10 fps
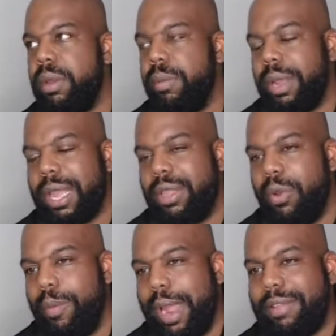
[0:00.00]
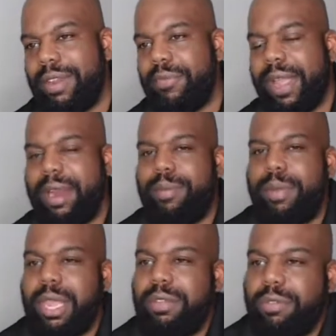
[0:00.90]
But can you imagine if I had 1
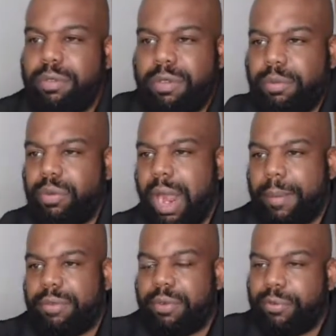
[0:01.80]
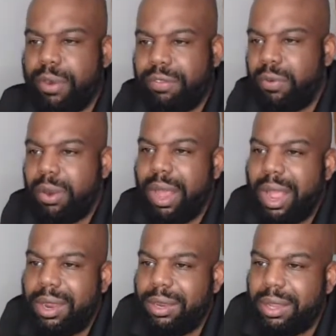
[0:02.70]
million subscribers or friends
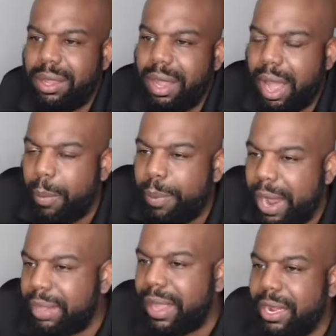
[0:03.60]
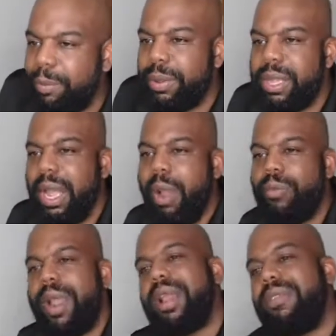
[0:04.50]
online, how bad that could be, how
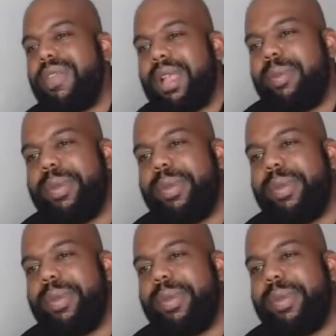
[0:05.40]
reckless I could